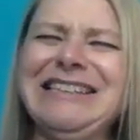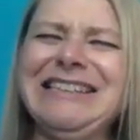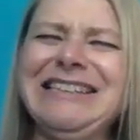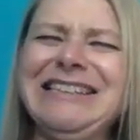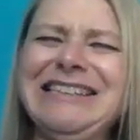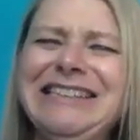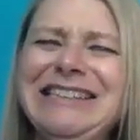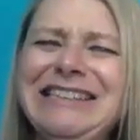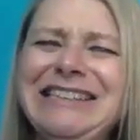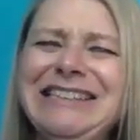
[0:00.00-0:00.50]

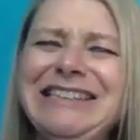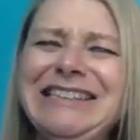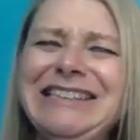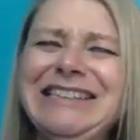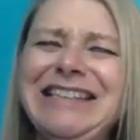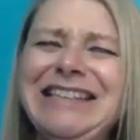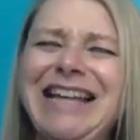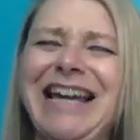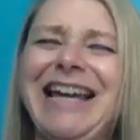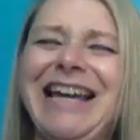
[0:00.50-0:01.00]

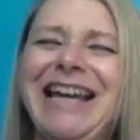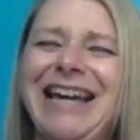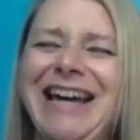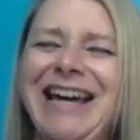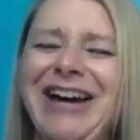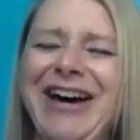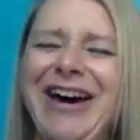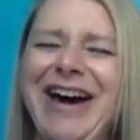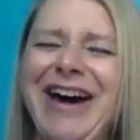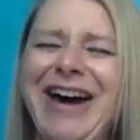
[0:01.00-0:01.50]

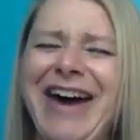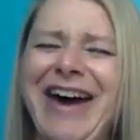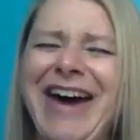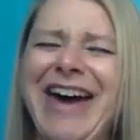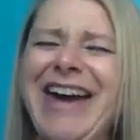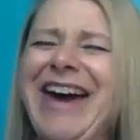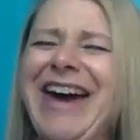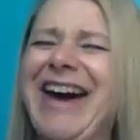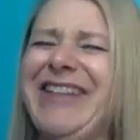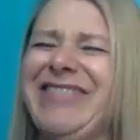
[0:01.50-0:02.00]

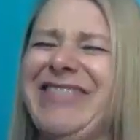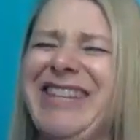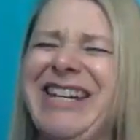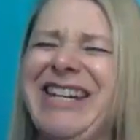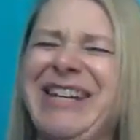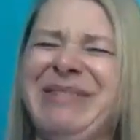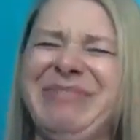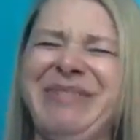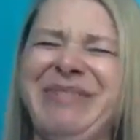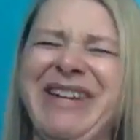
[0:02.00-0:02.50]
I have
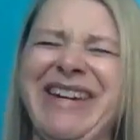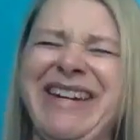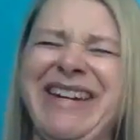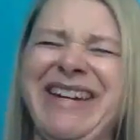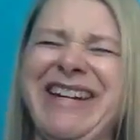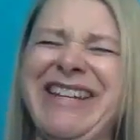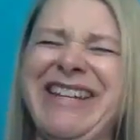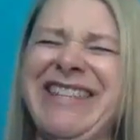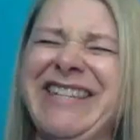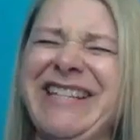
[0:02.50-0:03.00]
to admit,
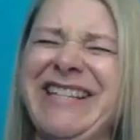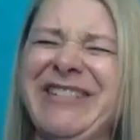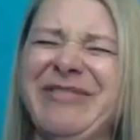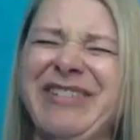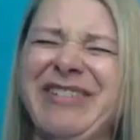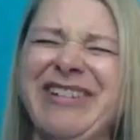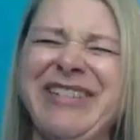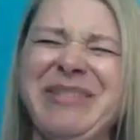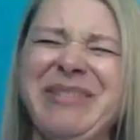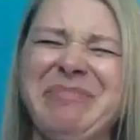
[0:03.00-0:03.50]
on this
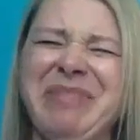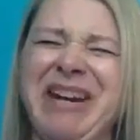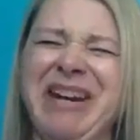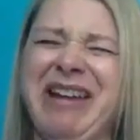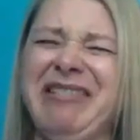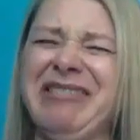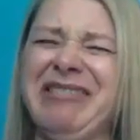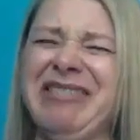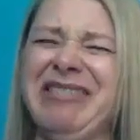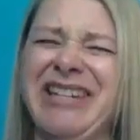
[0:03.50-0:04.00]
one,
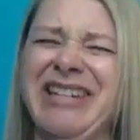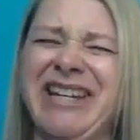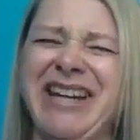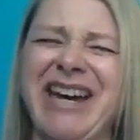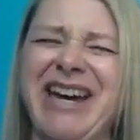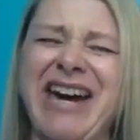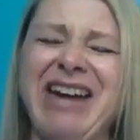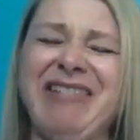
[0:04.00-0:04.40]
spirulina,